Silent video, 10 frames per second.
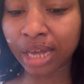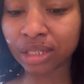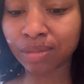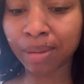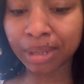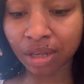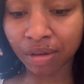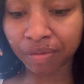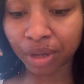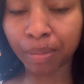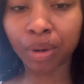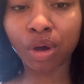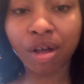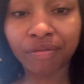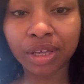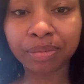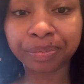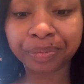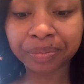i just made myself a cup of coffee